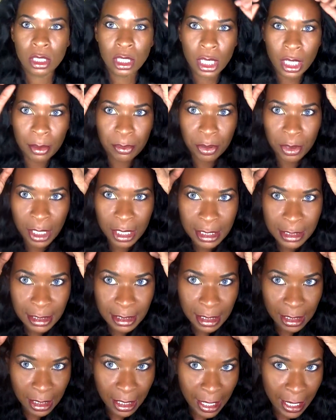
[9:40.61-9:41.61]
And plus
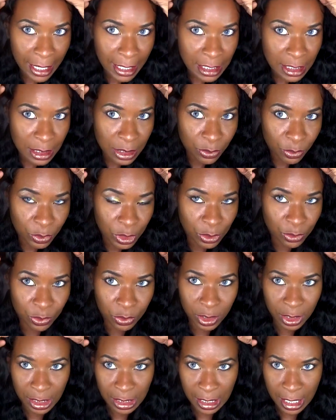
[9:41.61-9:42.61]
the lace was
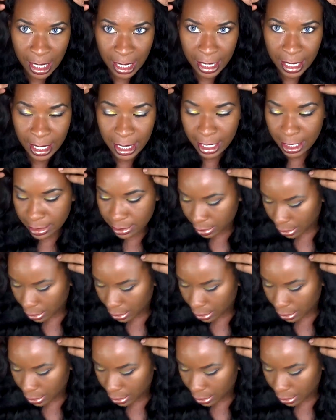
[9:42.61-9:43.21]
really light. I had